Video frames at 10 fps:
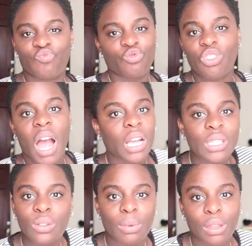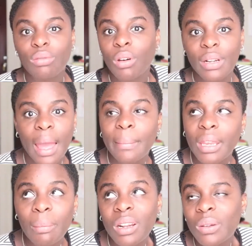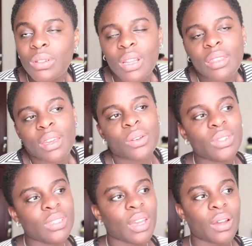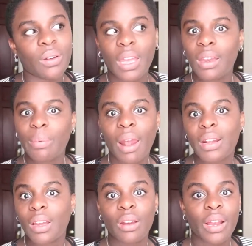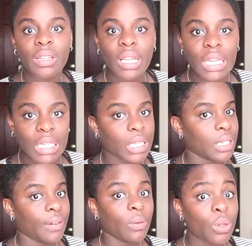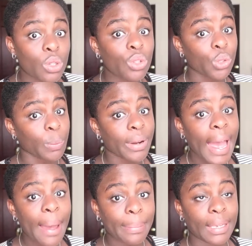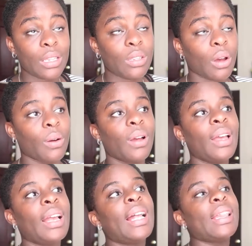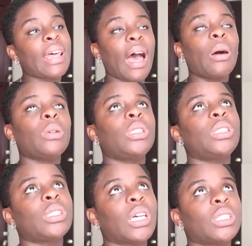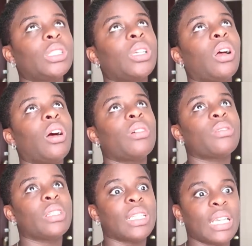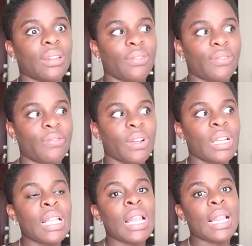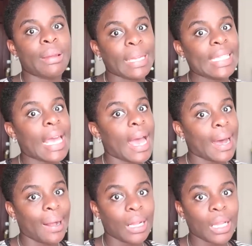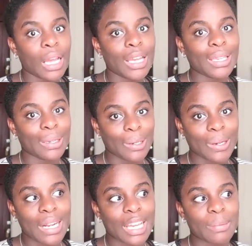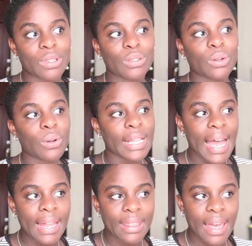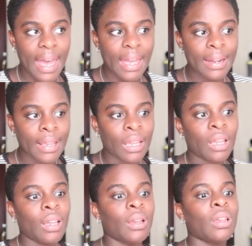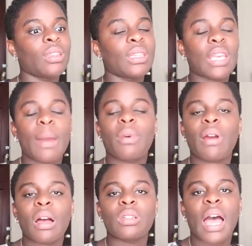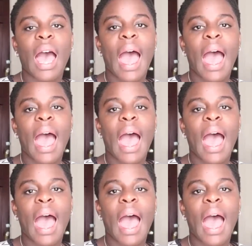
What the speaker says: rocks to be thrown at me, but it was nothing. It was just like, okay, you're pregnant, congratulations, and everyone is super happy. So that was such a relief let me tell you. And I'm so glad that this time around